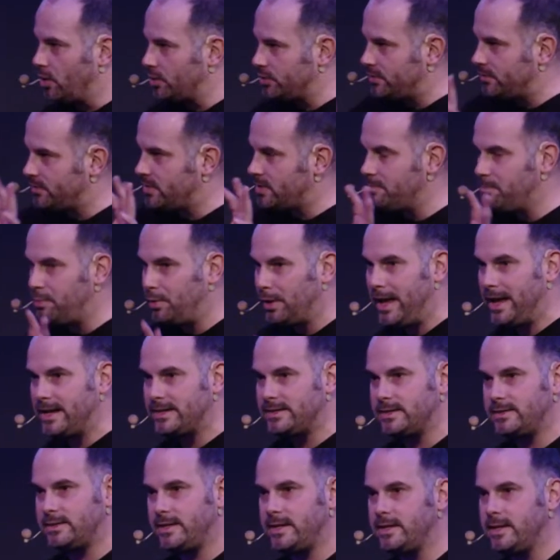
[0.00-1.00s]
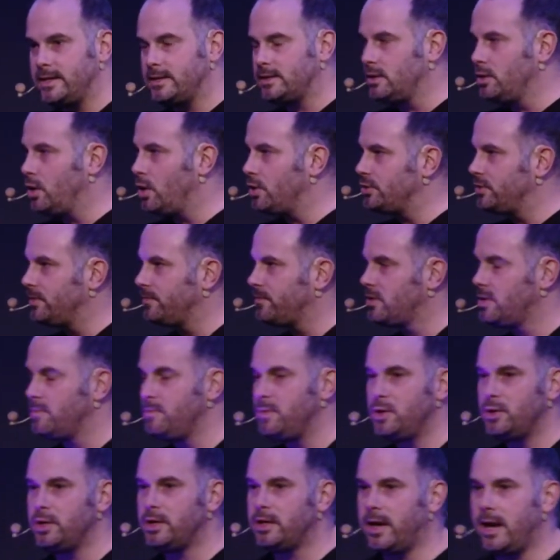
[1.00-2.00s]
lots of complexity. There's lots of
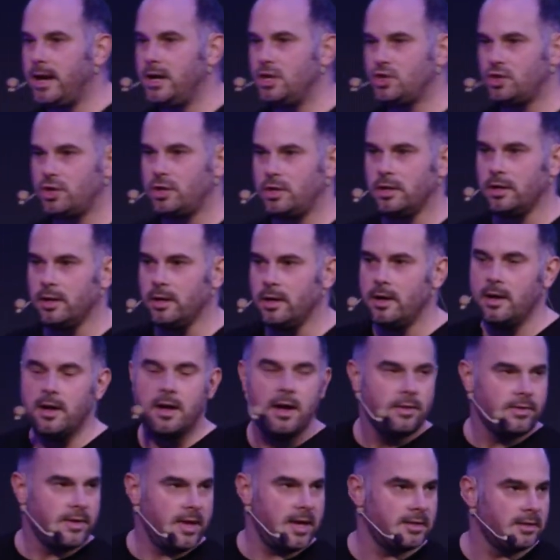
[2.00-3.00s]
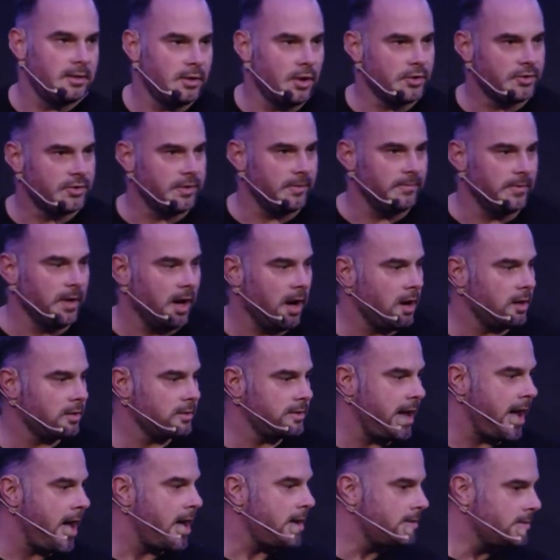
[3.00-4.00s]
communication. There's lots of
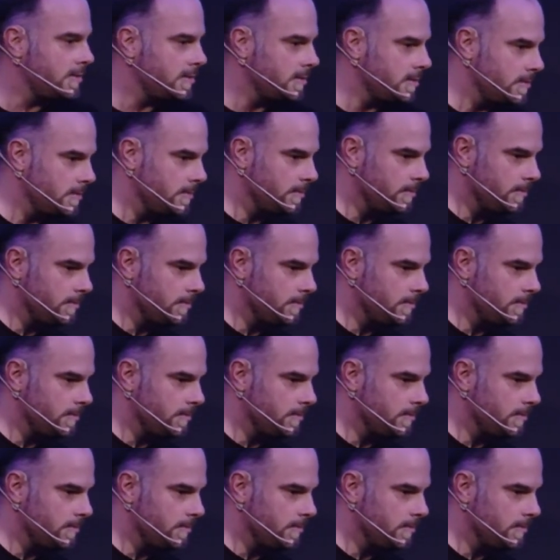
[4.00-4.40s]
dark debt.